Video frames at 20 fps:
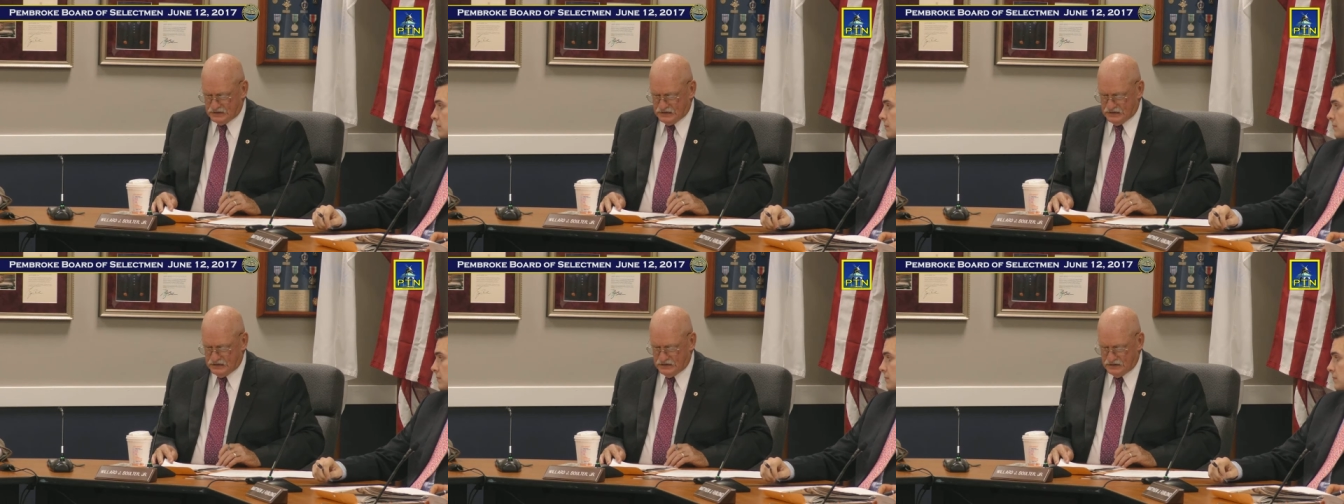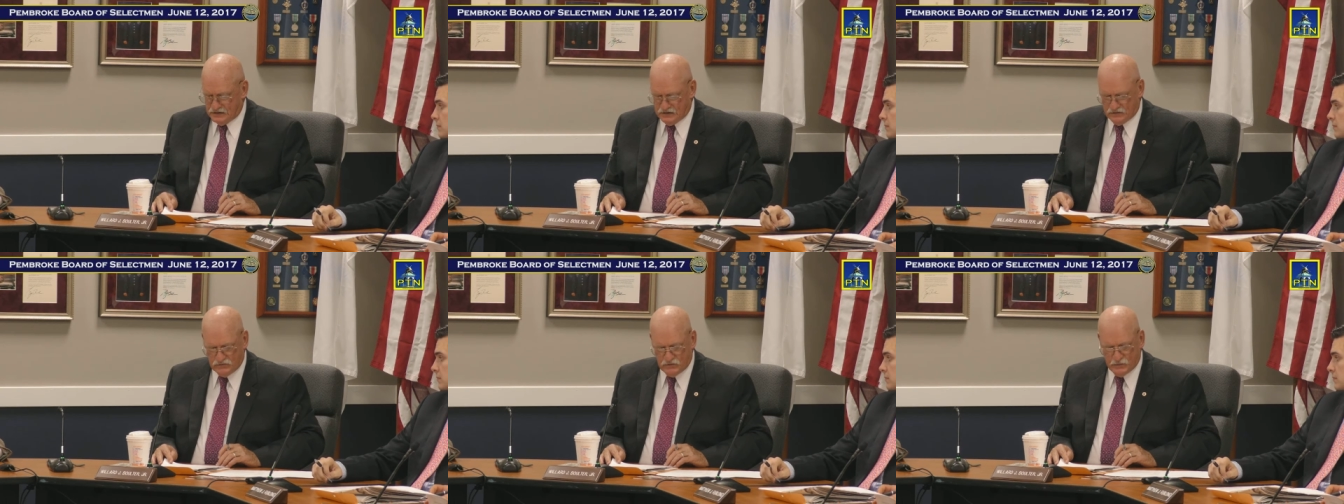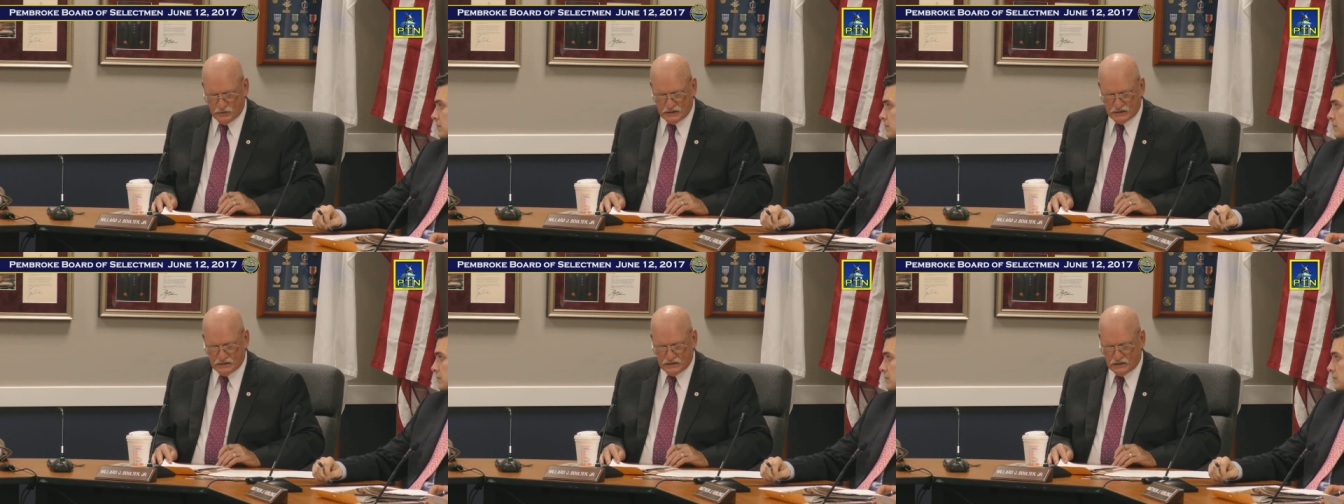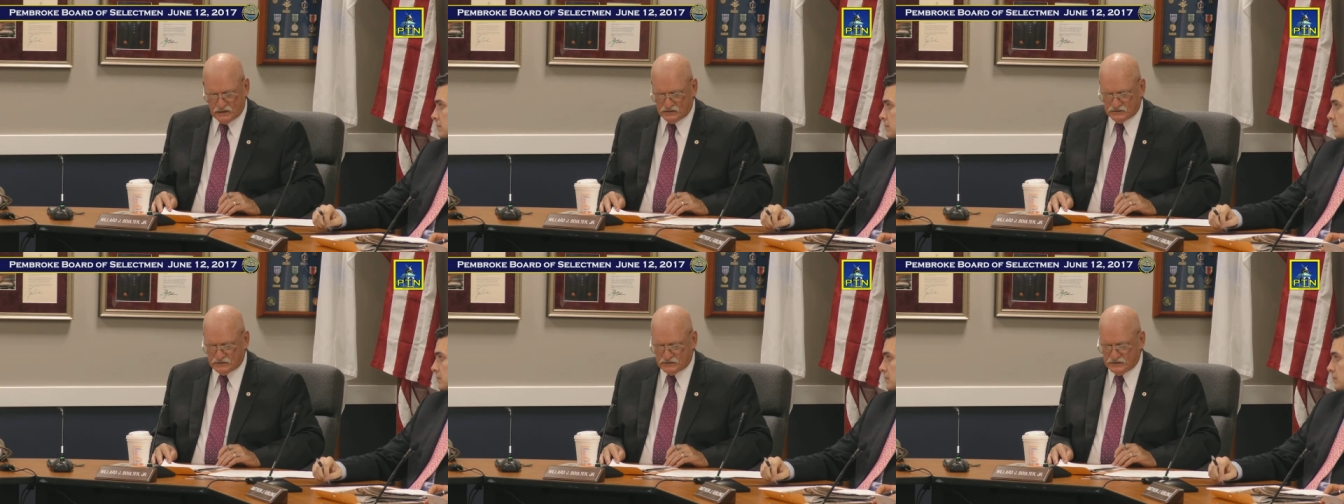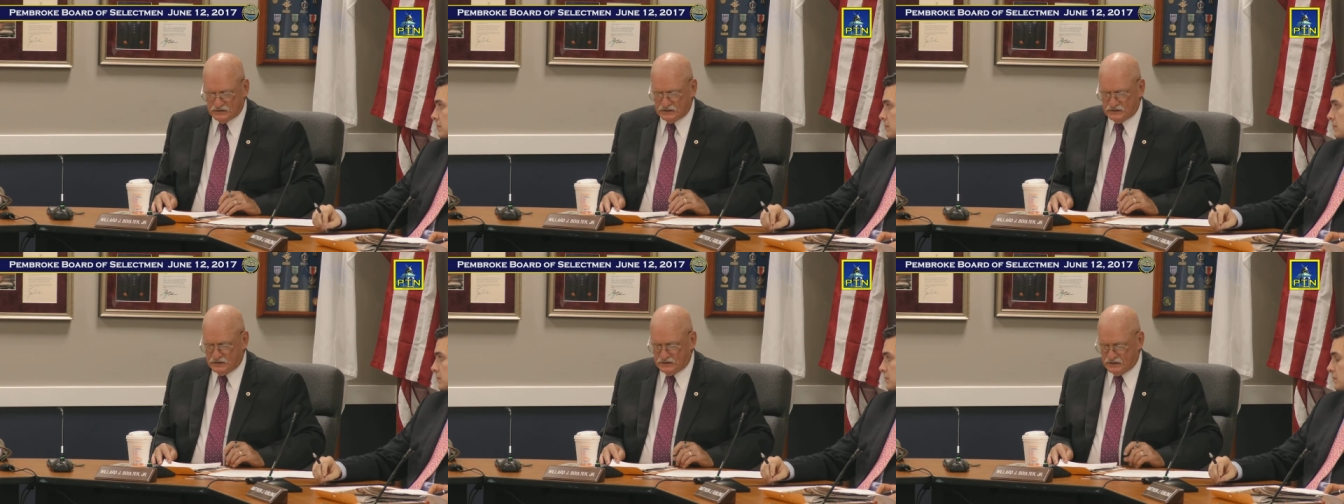and everybody else,
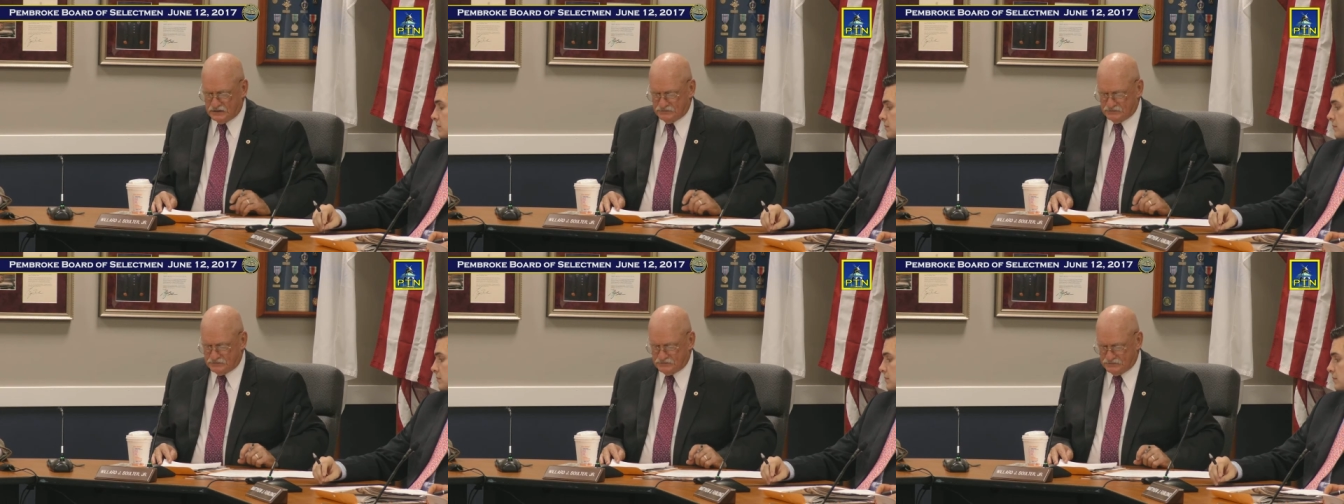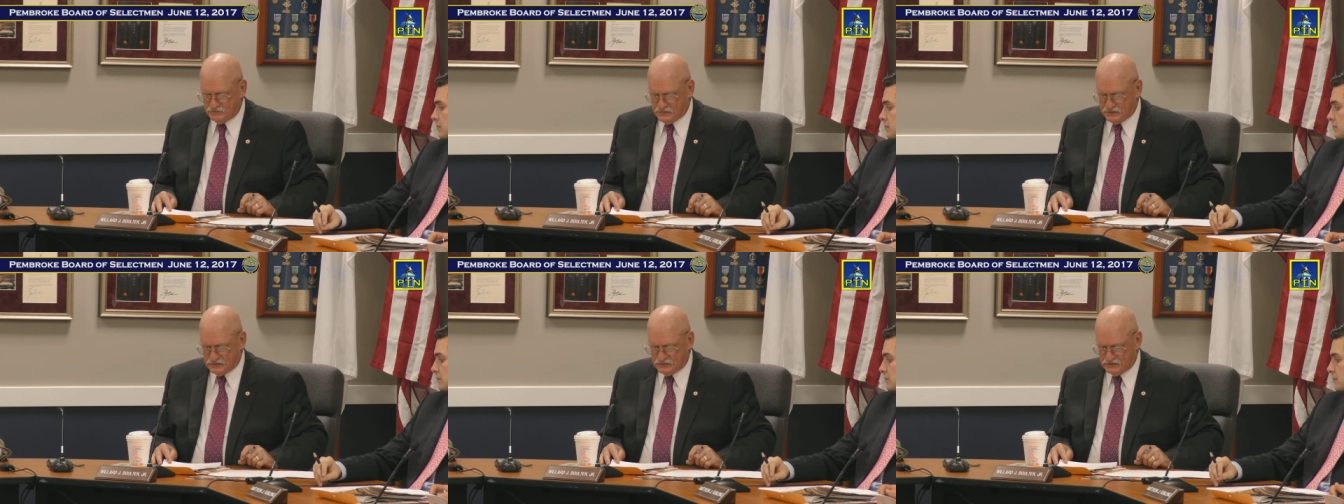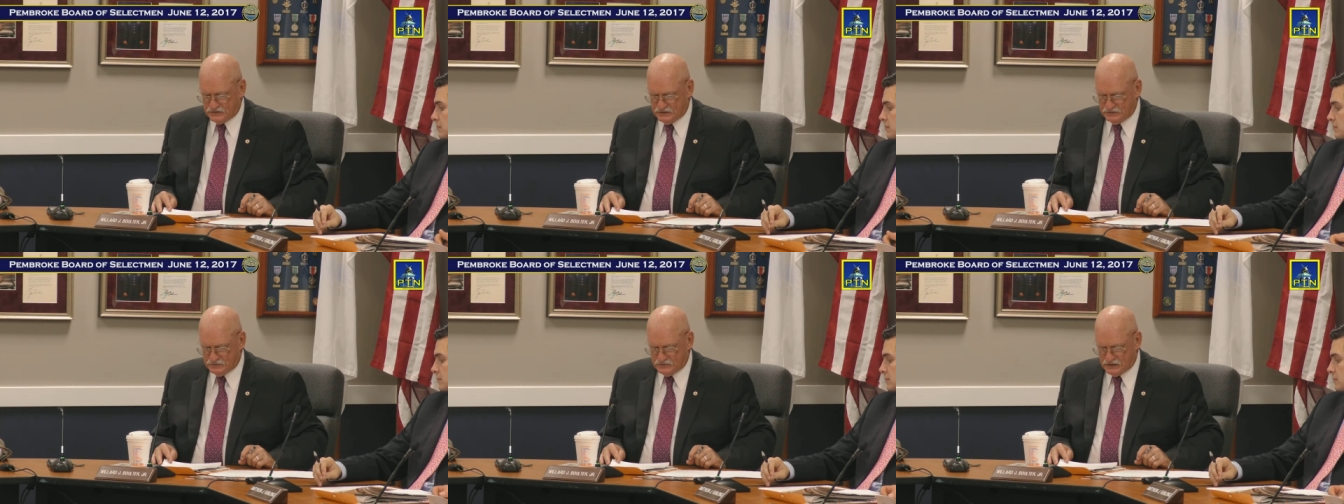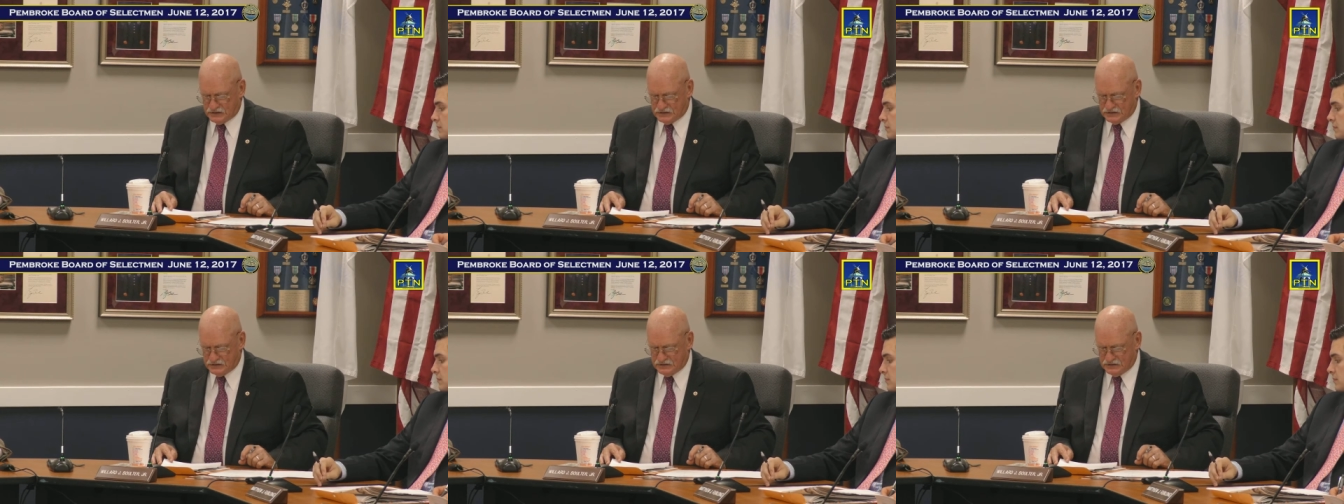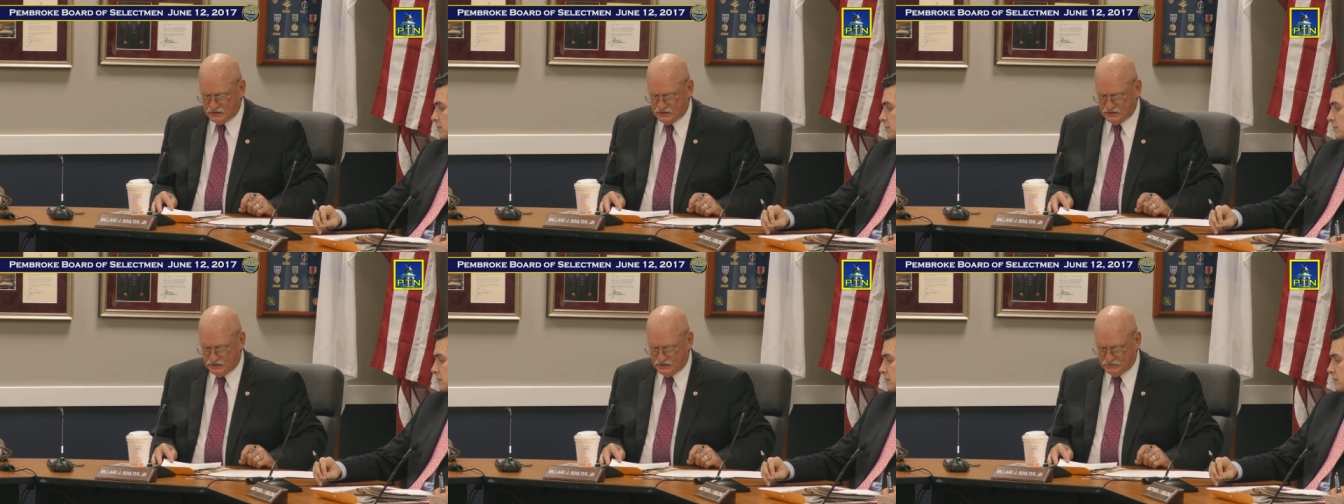then um, it seems like
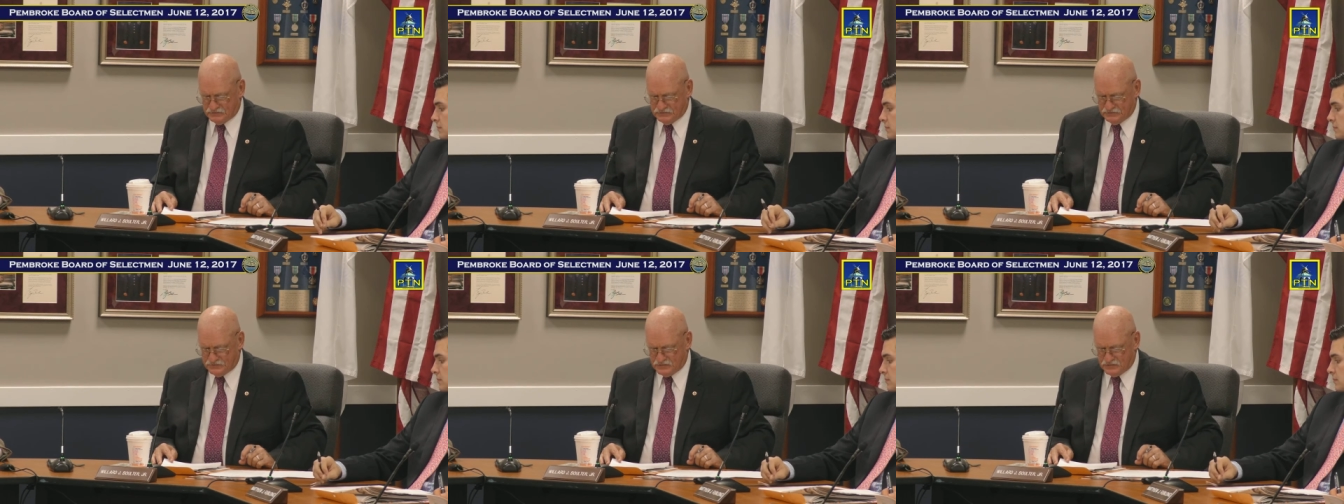a, a uh,